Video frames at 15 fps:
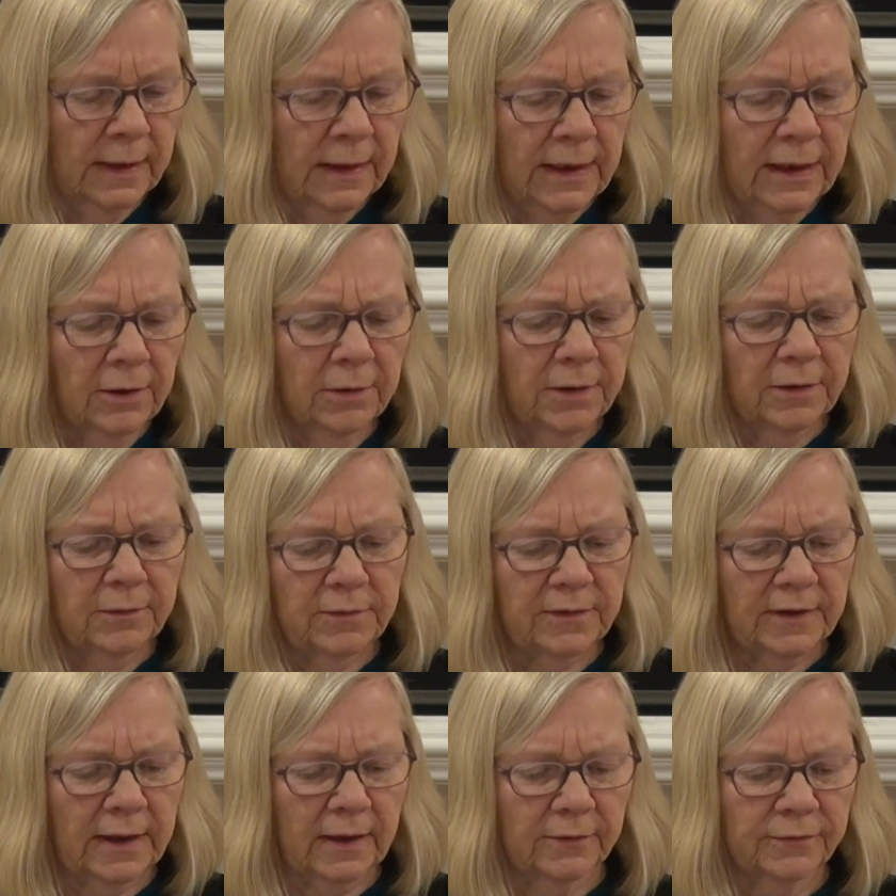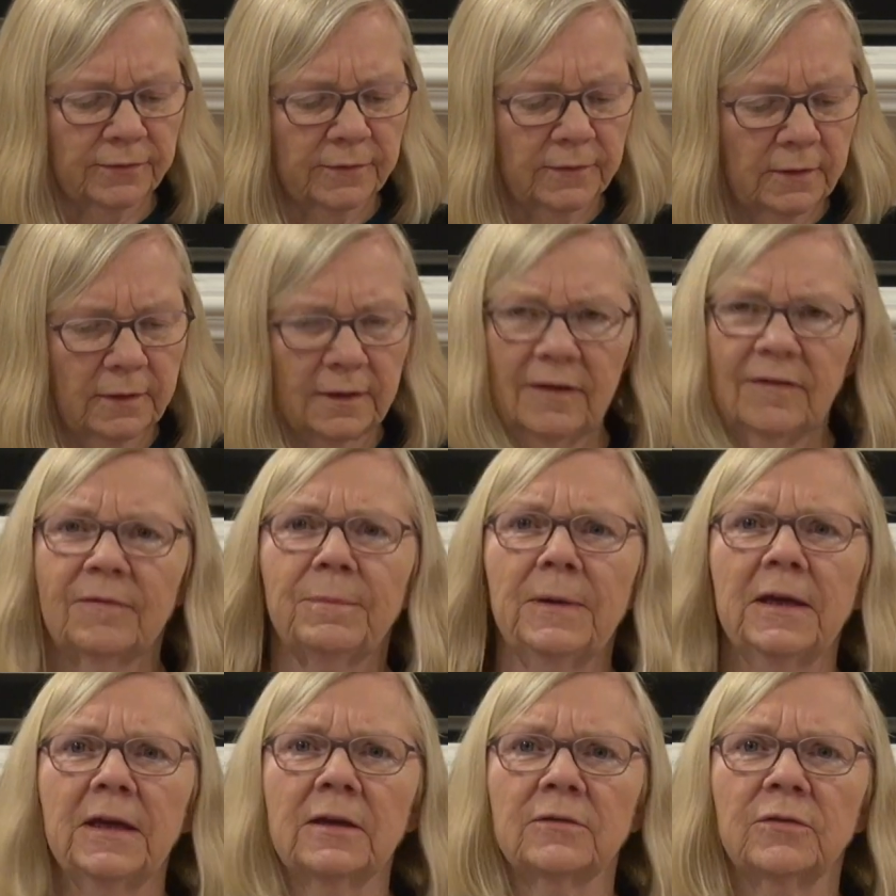Hear, you deaf. He's
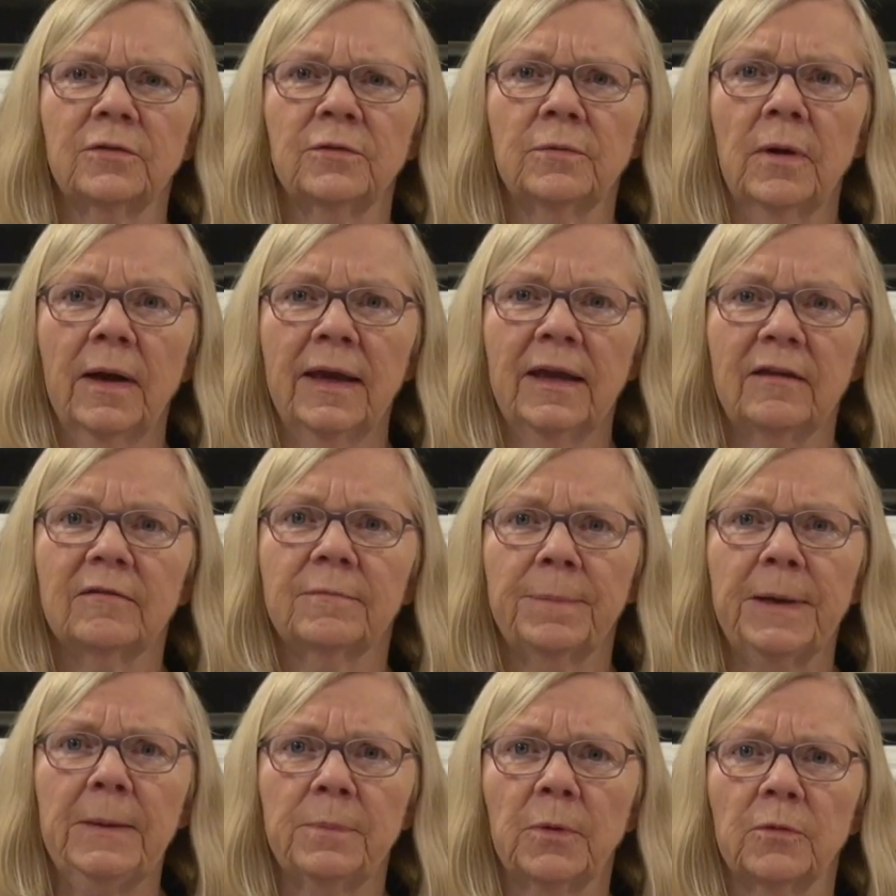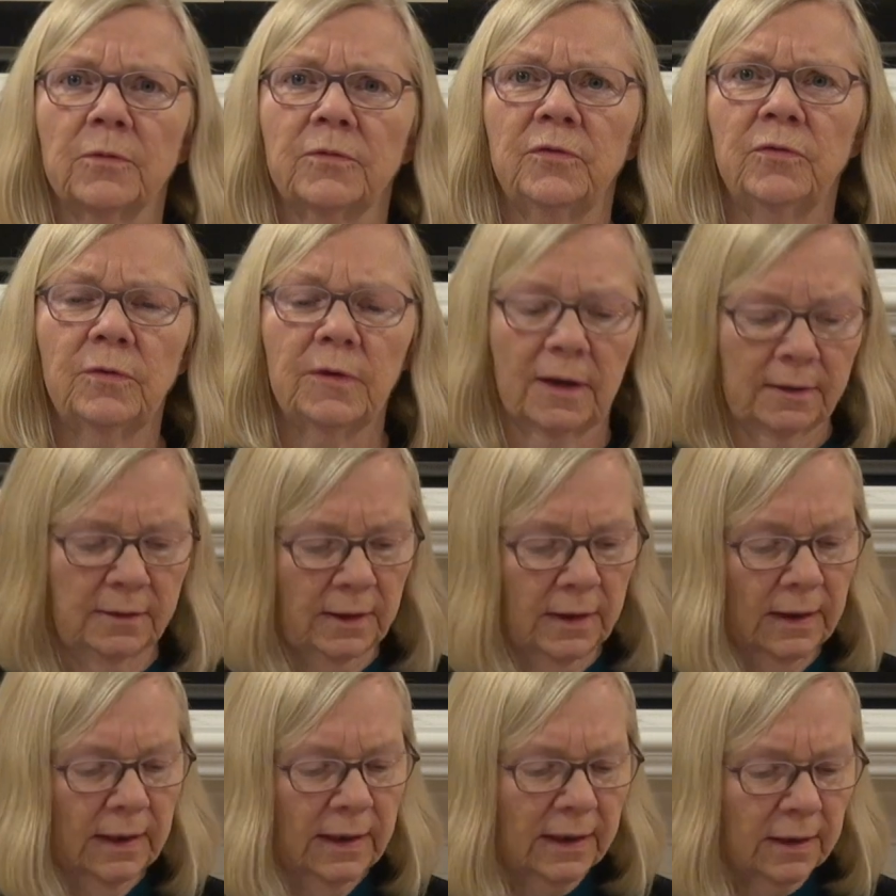speaking to his people, Judah.
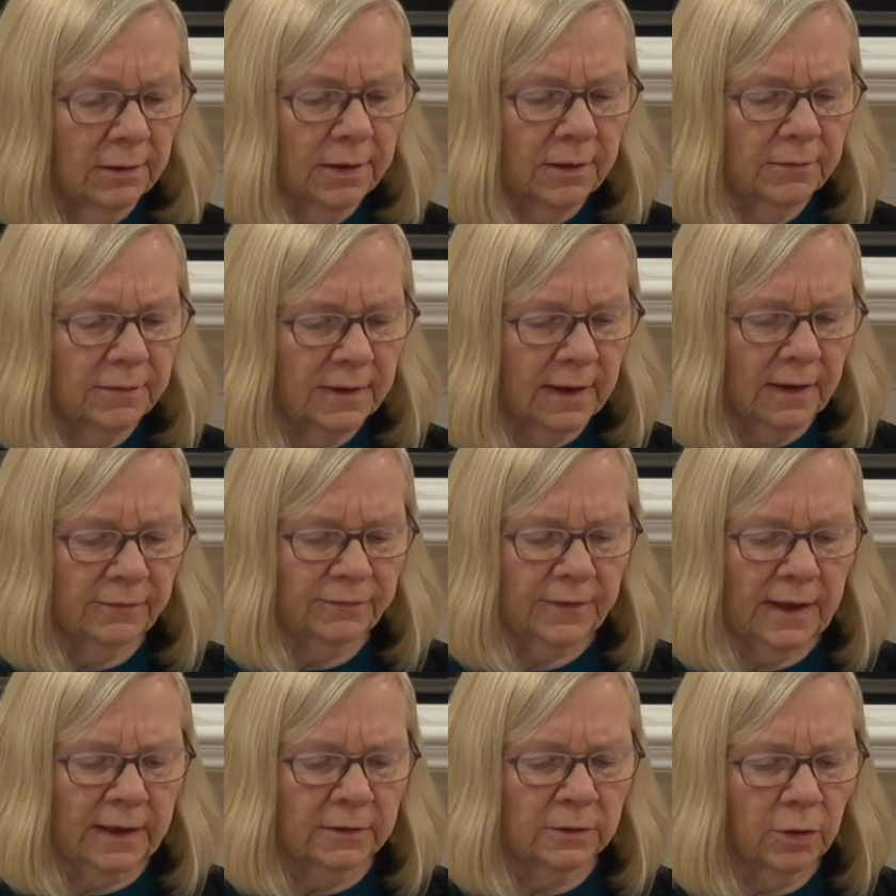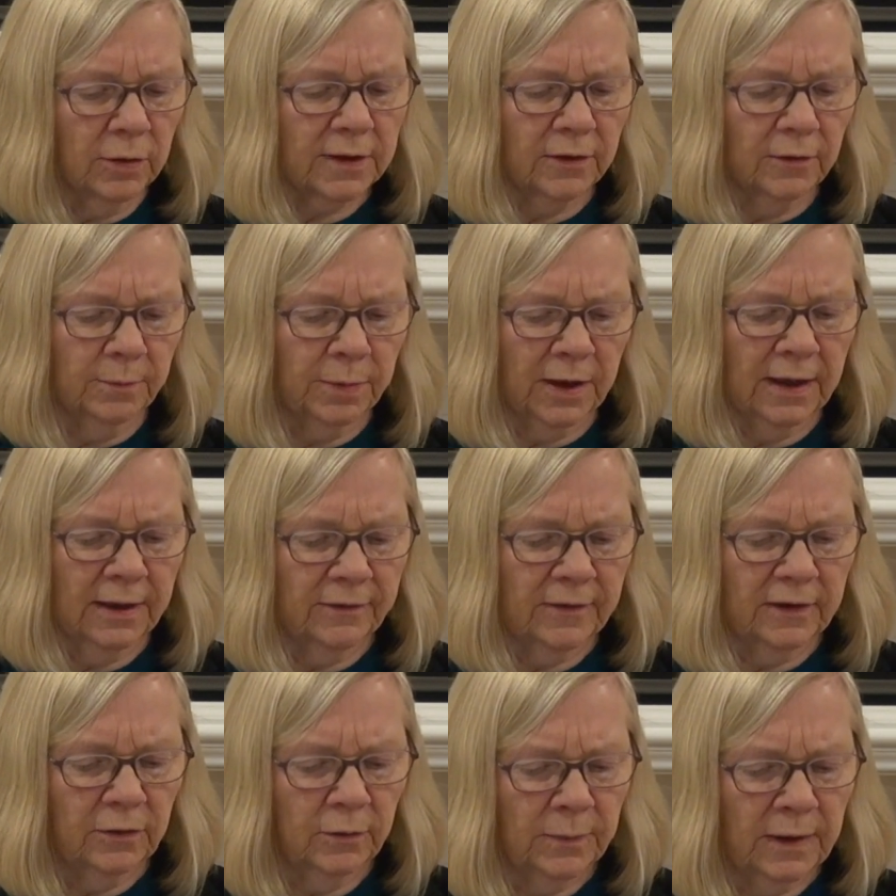Hear, you deaf, and look, you blind,
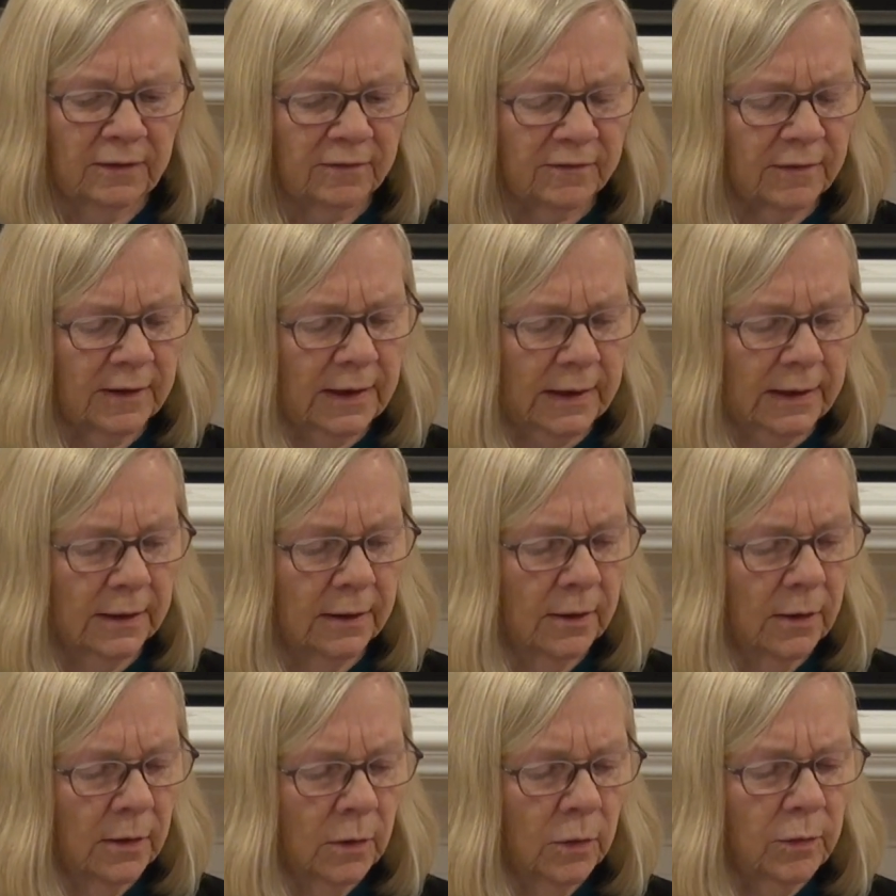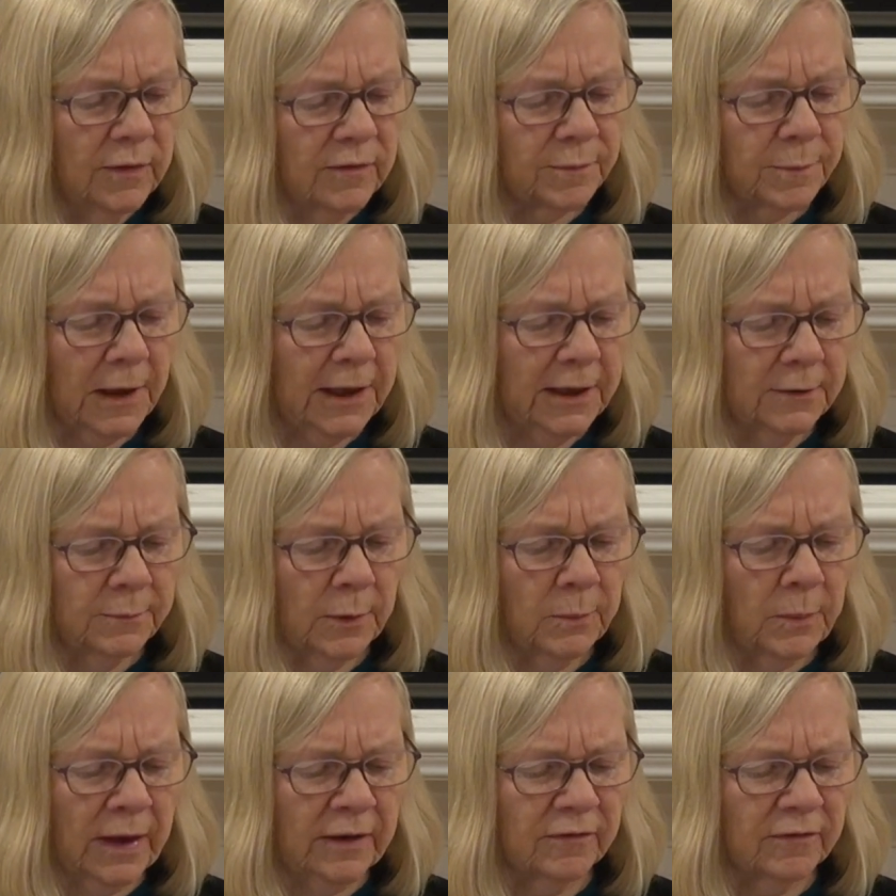that you may see. Who is blind but my